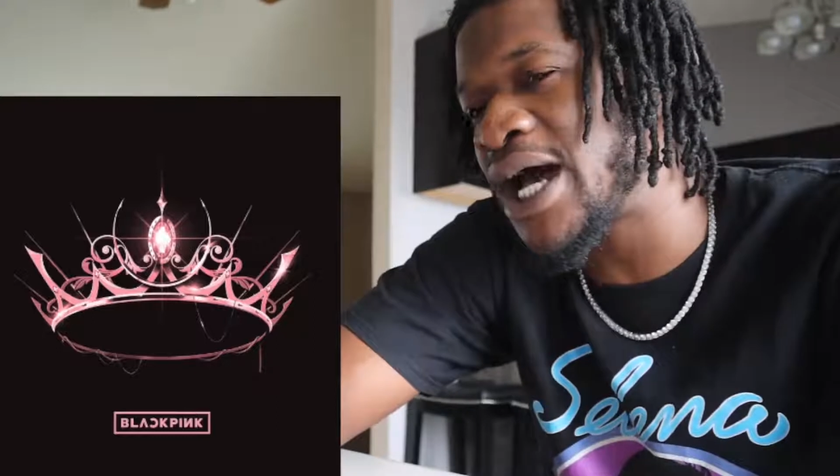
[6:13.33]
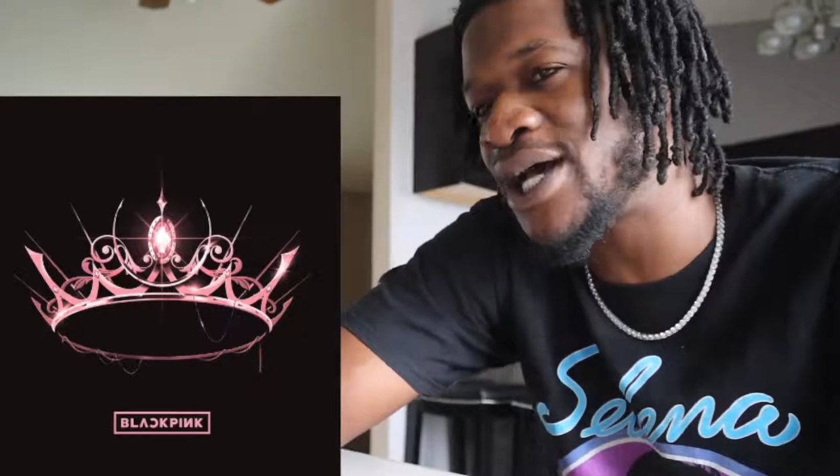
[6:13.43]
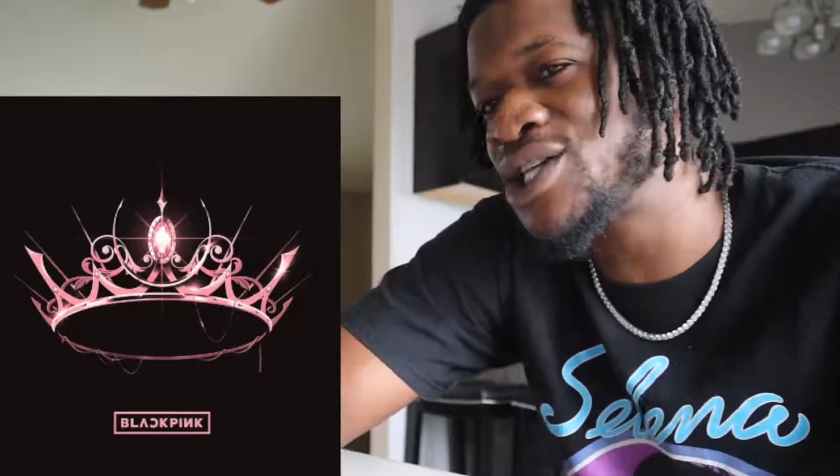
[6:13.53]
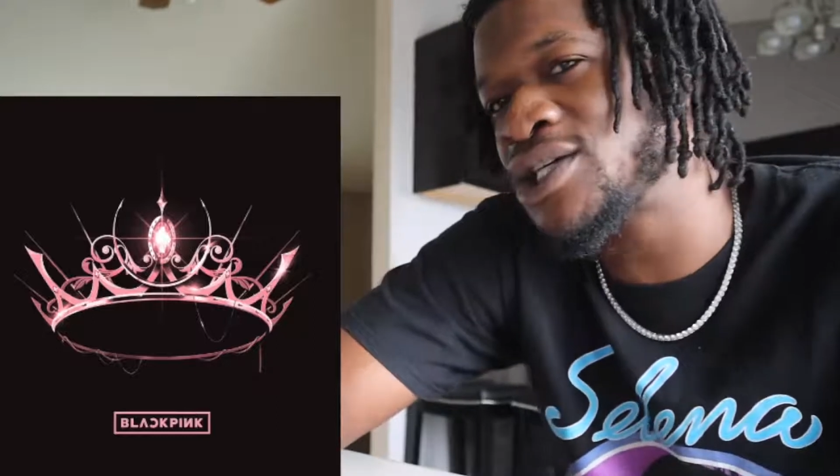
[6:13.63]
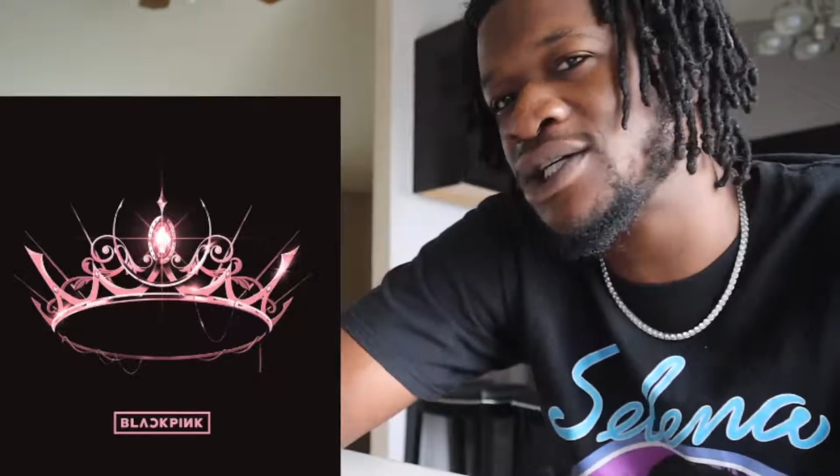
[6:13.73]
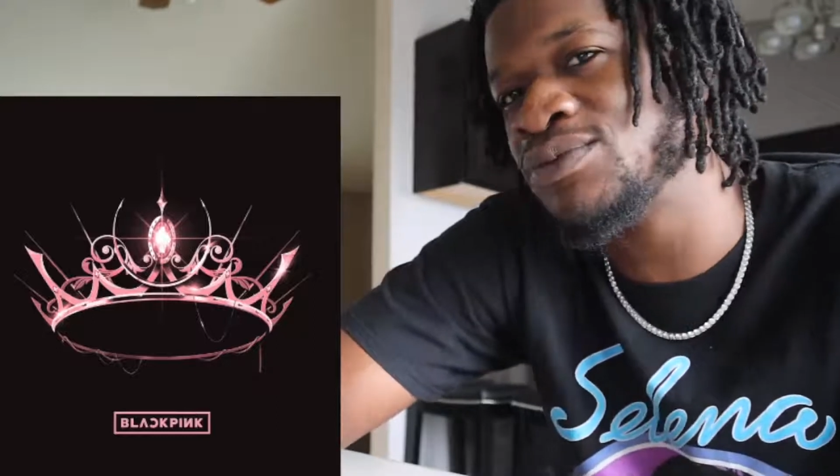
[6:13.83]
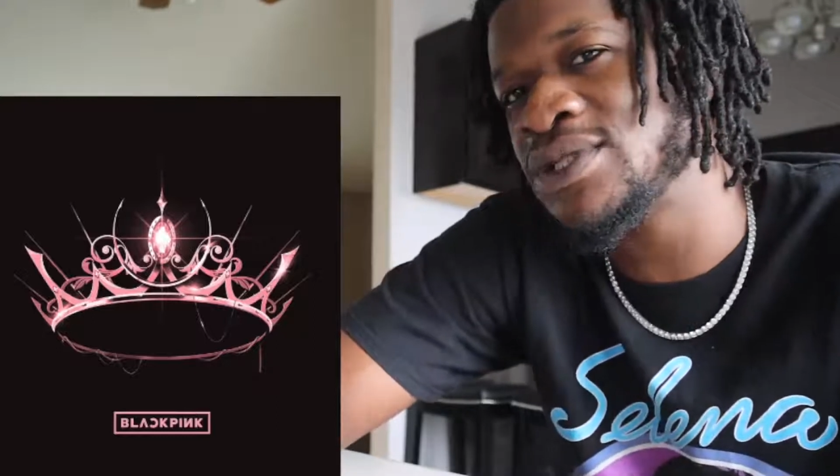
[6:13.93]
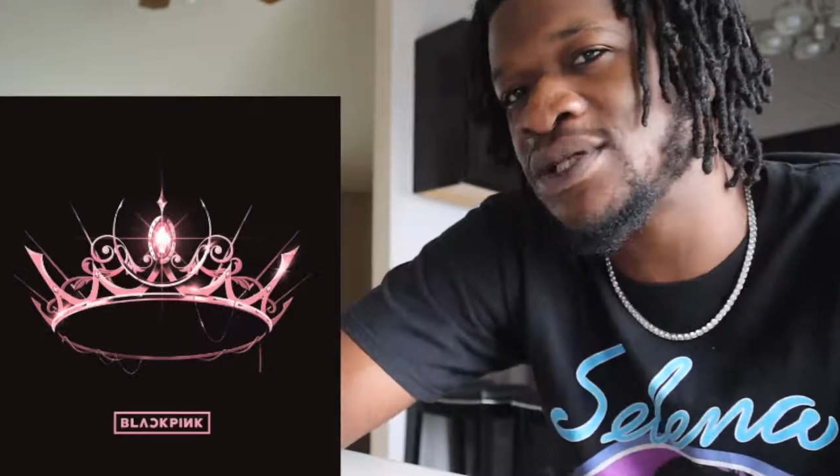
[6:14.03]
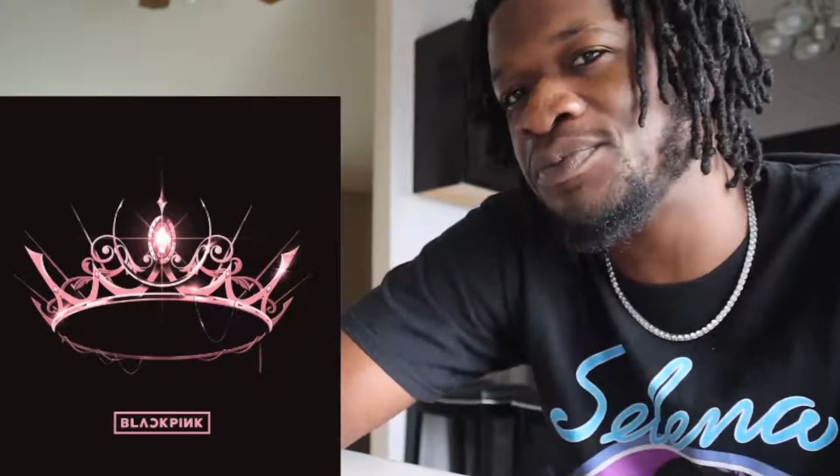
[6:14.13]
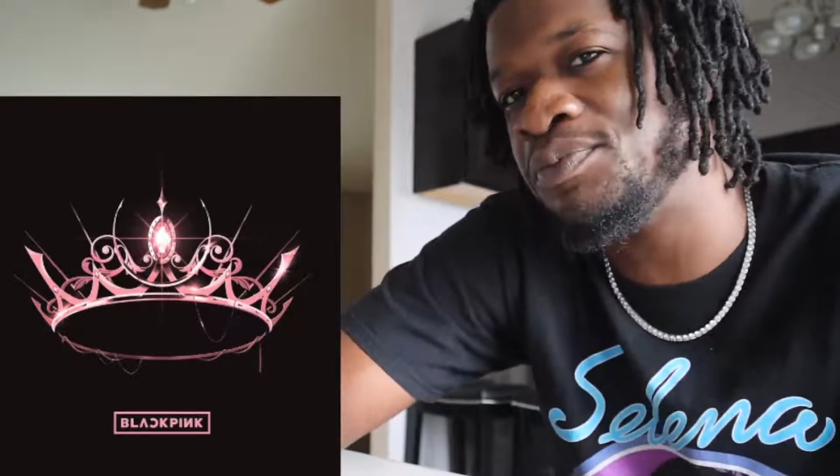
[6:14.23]
Ice Cream
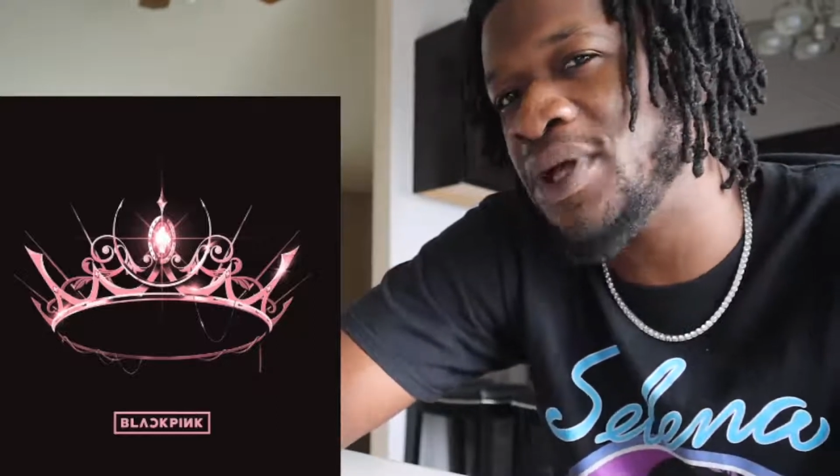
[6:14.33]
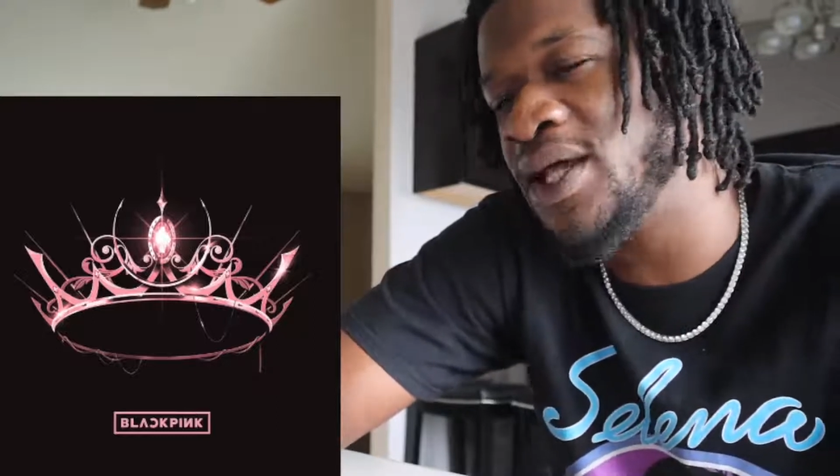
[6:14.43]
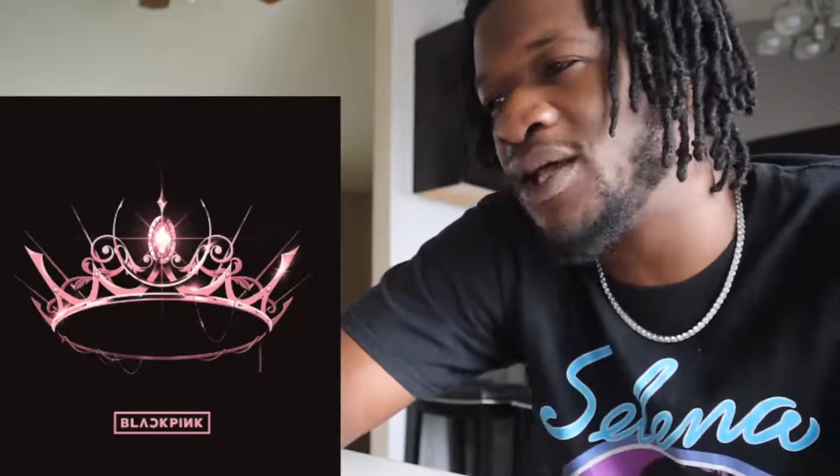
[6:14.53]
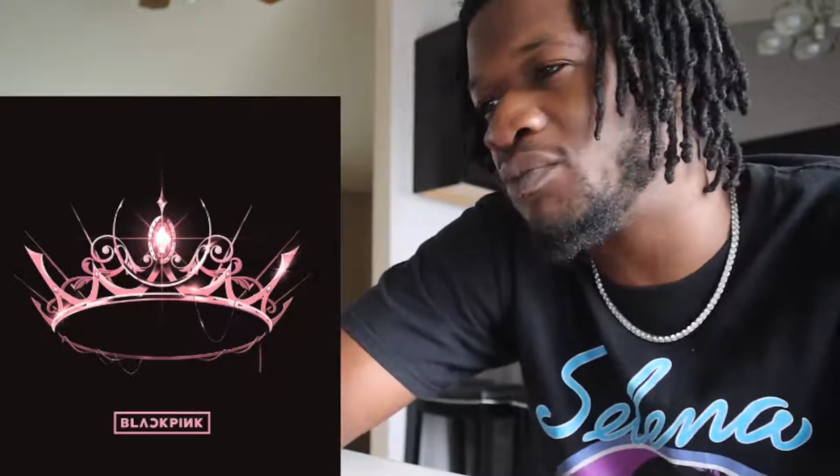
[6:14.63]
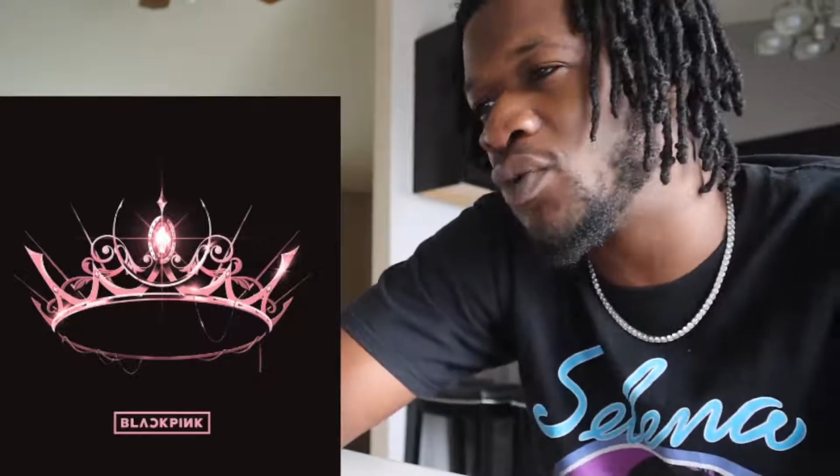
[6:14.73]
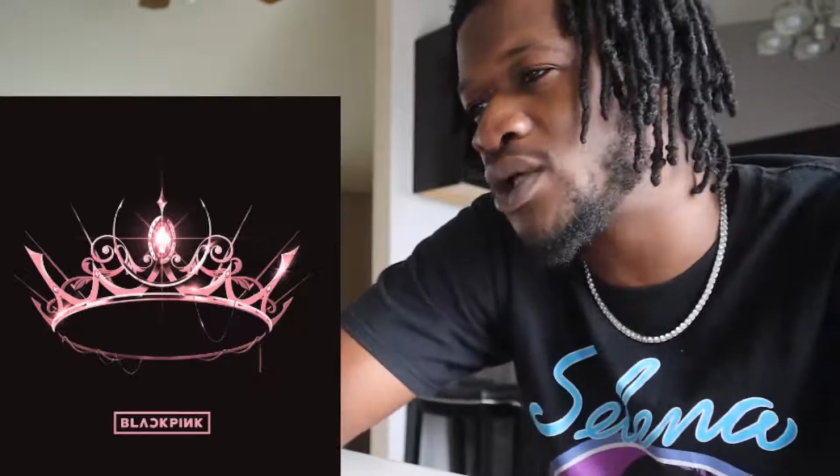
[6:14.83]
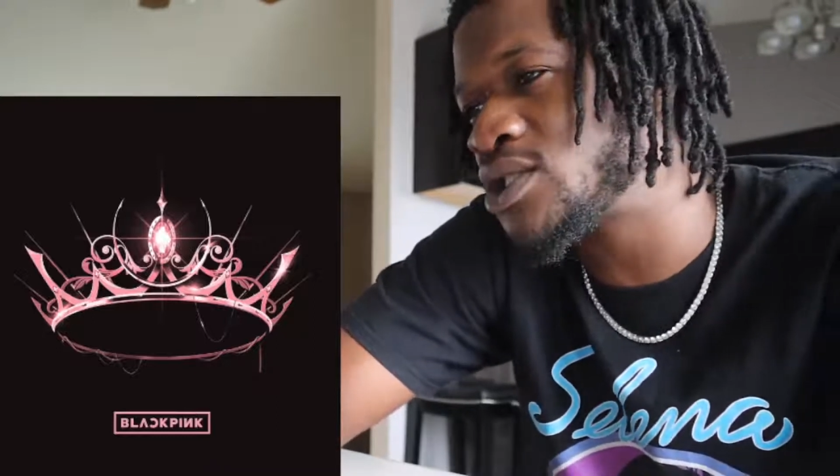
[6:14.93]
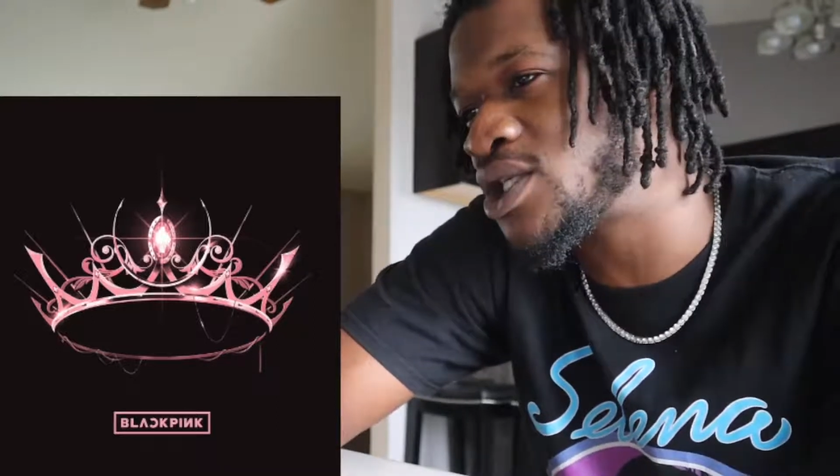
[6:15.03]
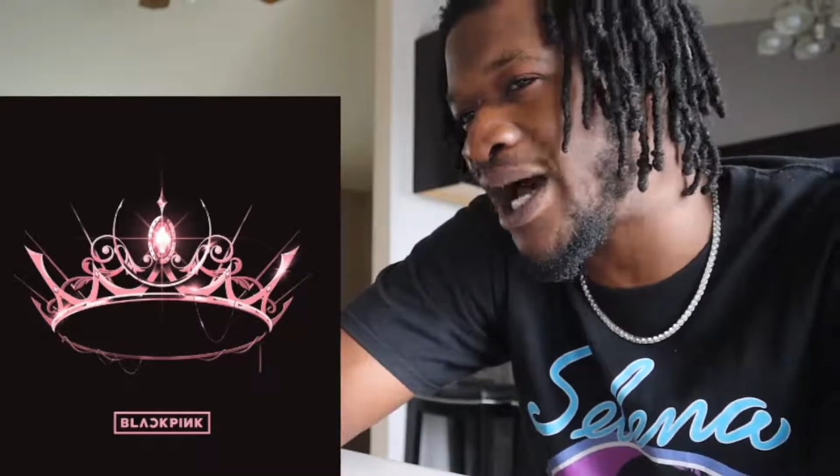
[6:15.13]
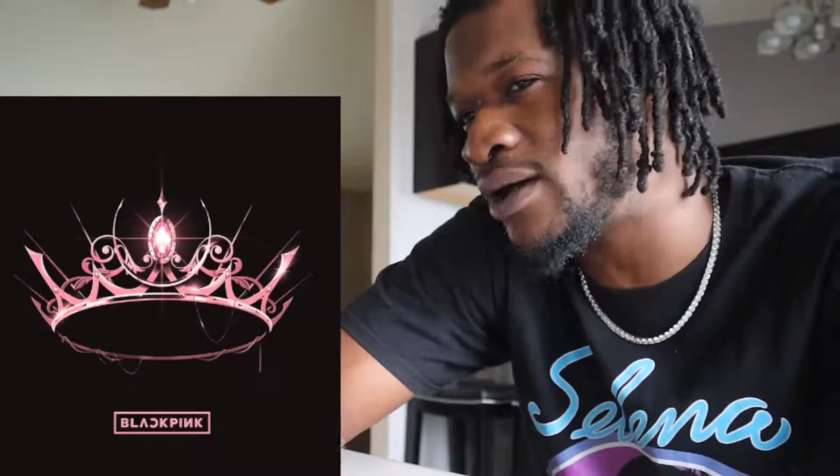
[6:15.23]
is a bit more
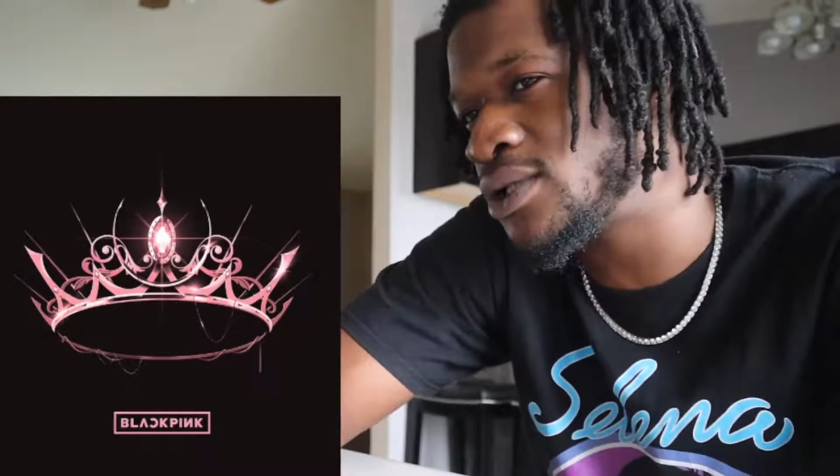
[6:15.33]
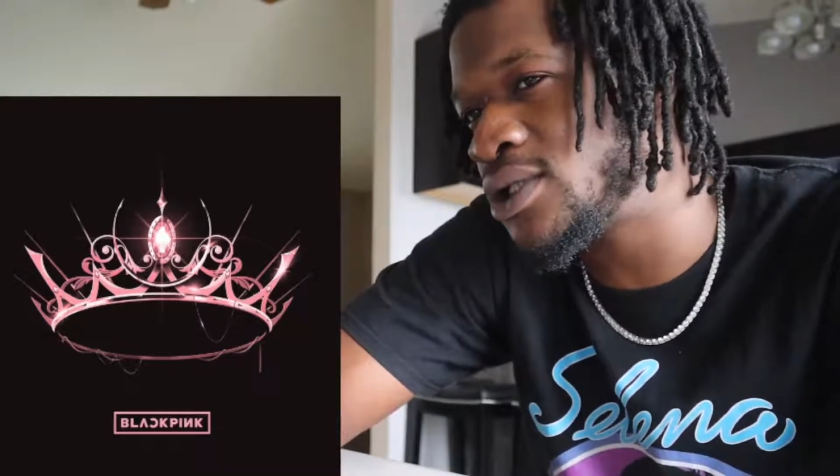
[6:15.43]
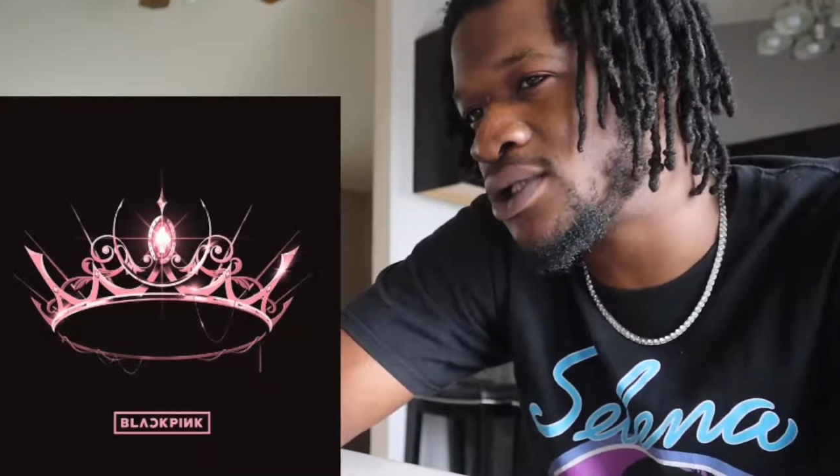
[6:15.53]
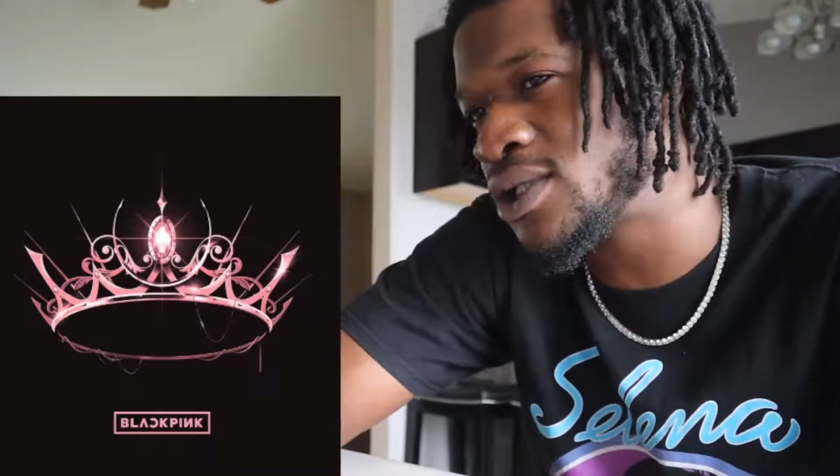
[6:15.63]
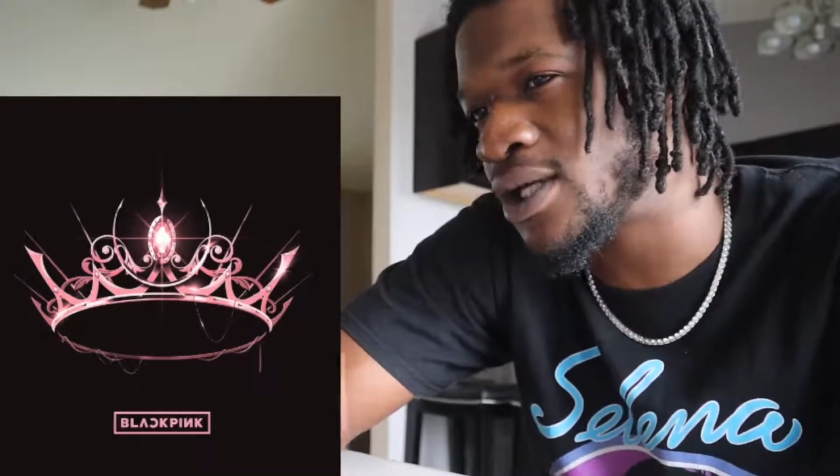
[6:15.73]
childish,